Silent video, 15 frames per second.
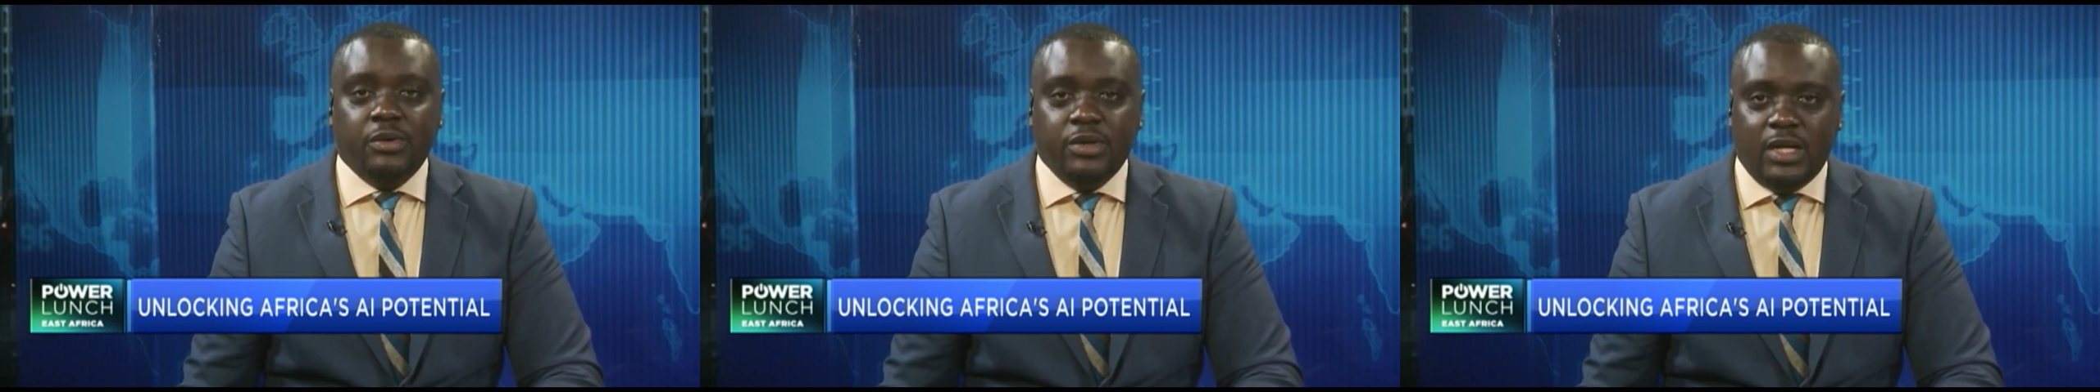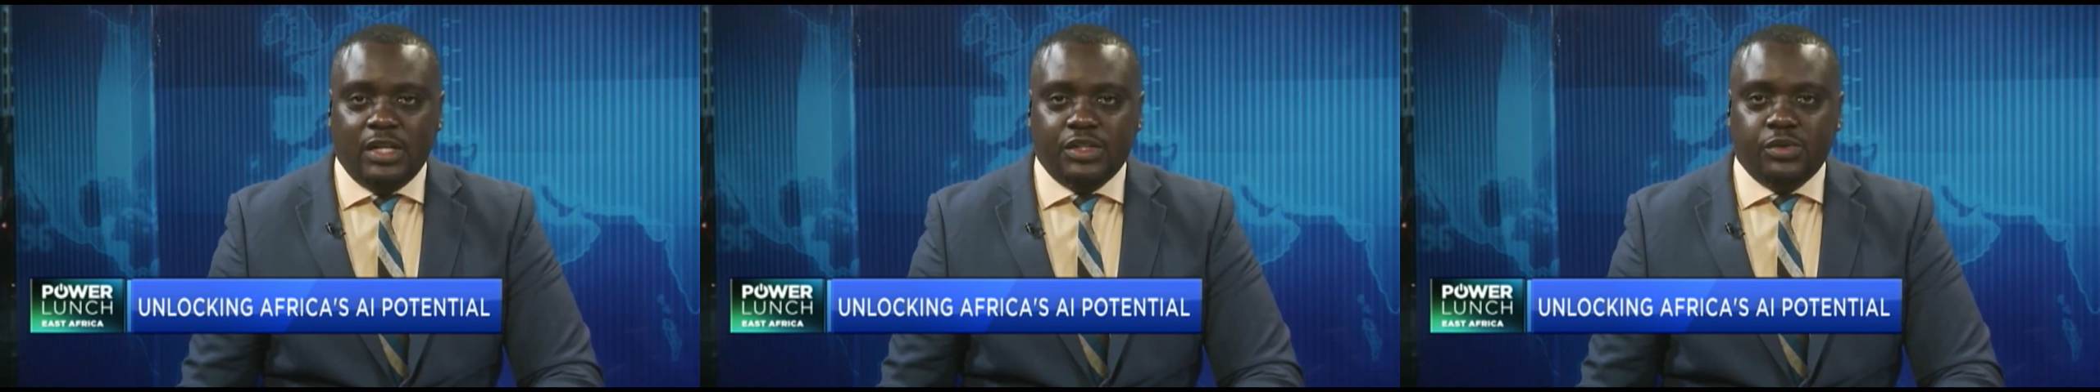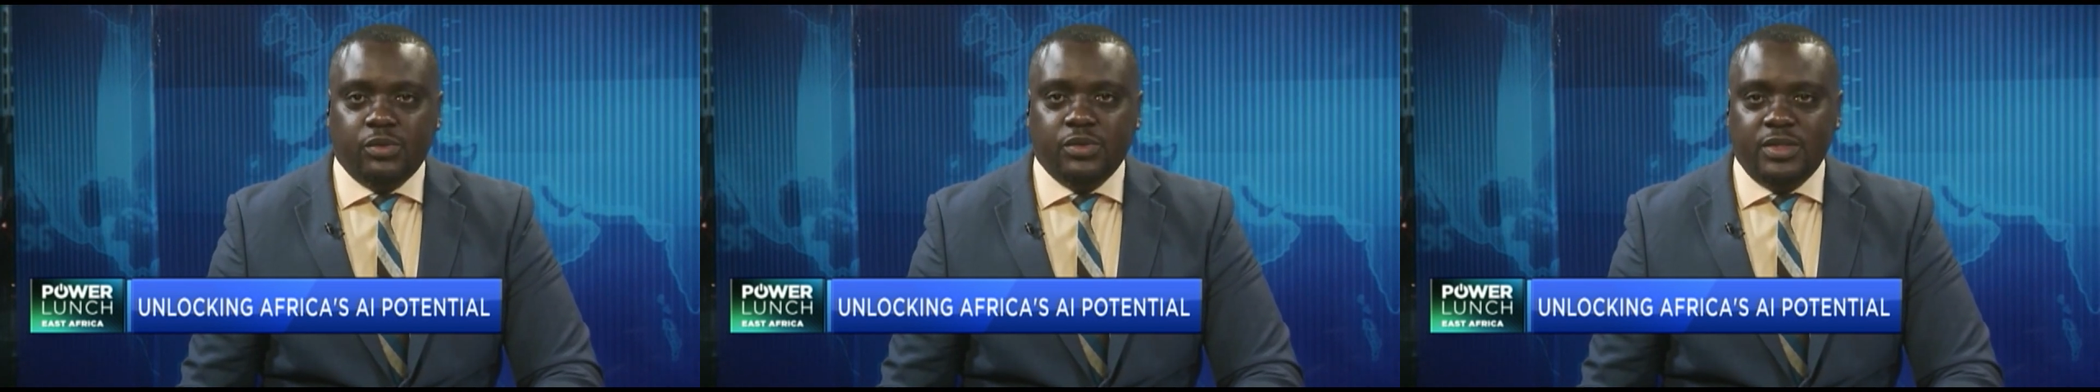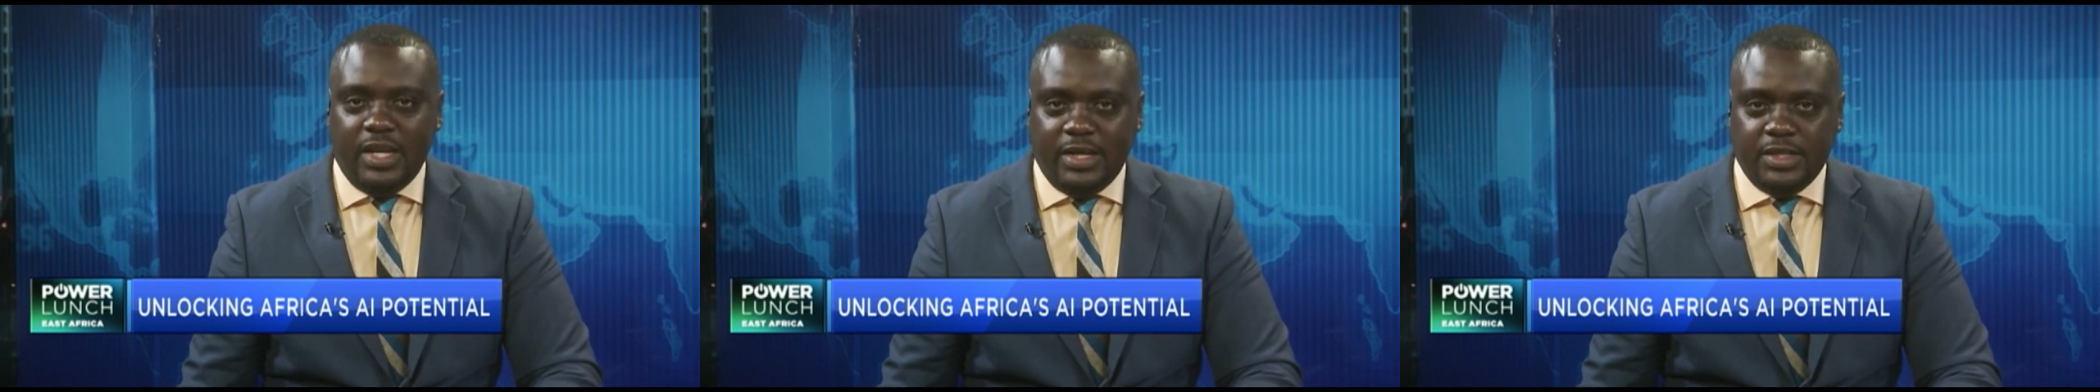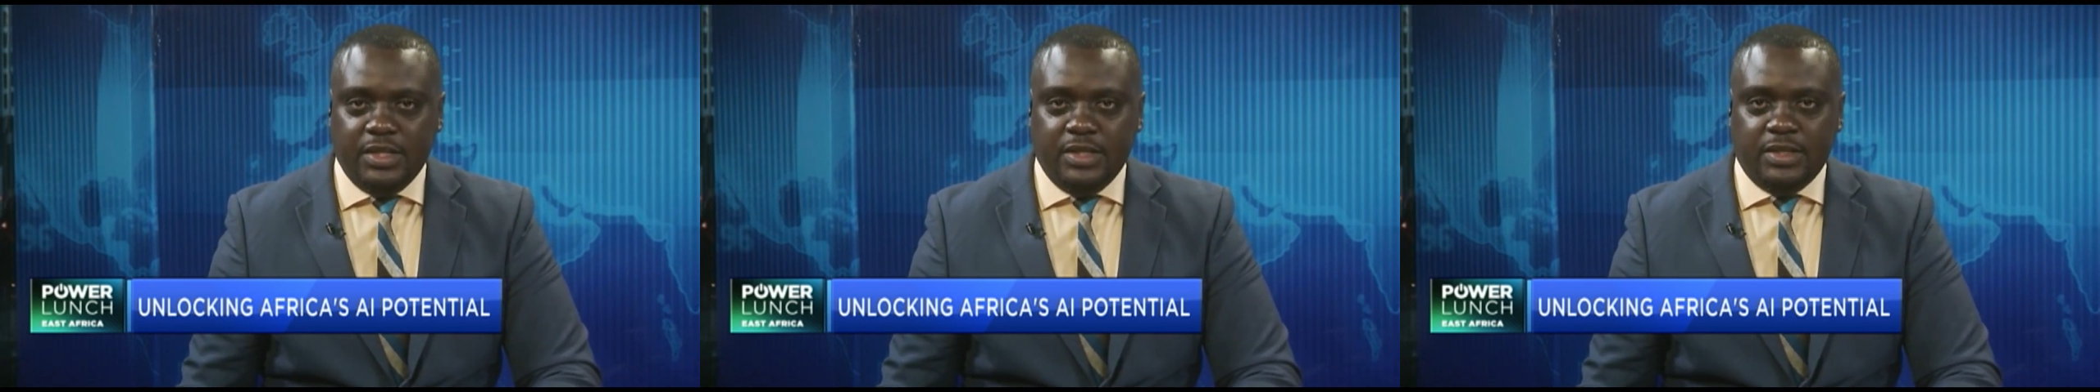agricultural
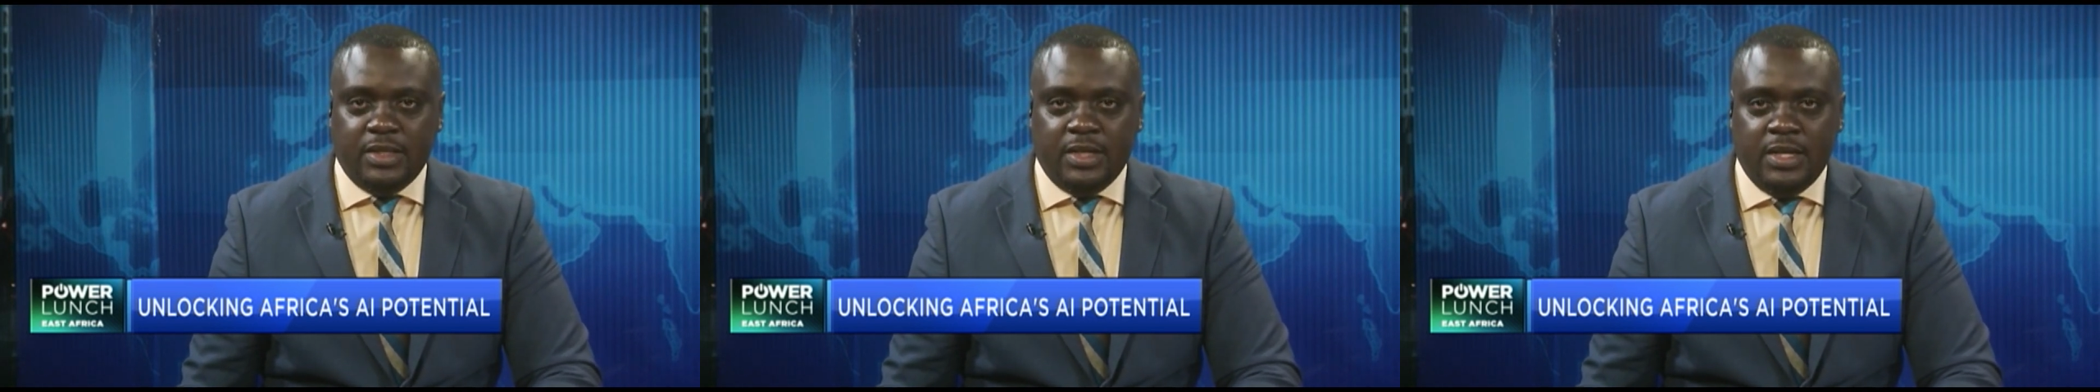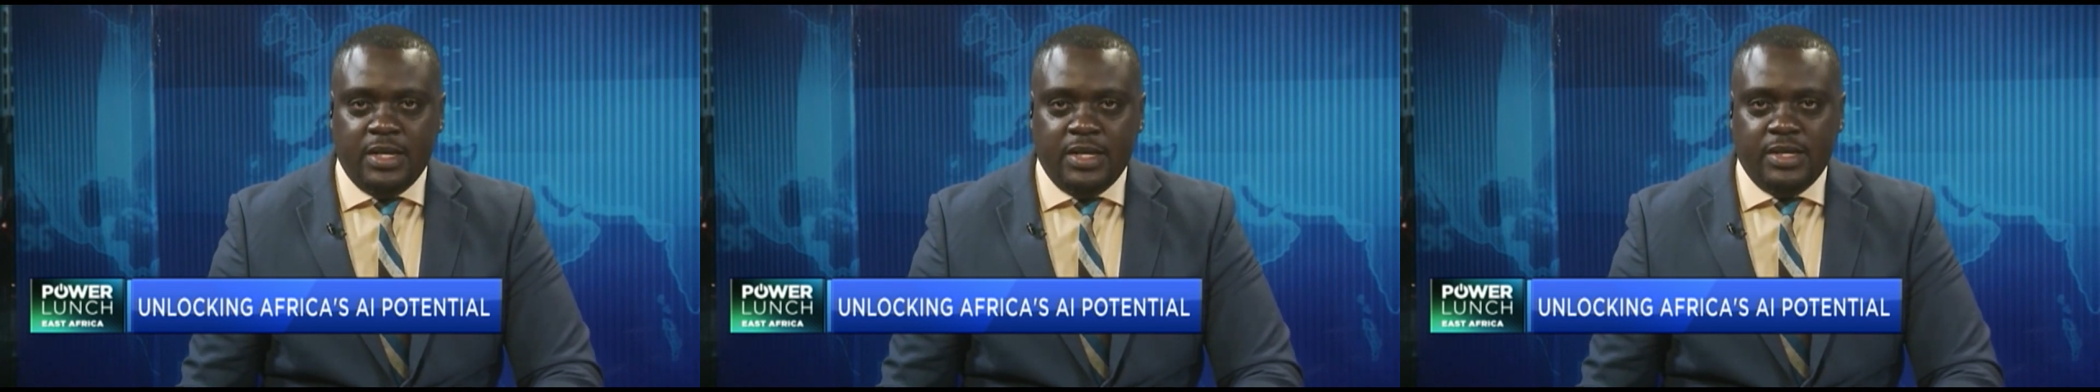sectors.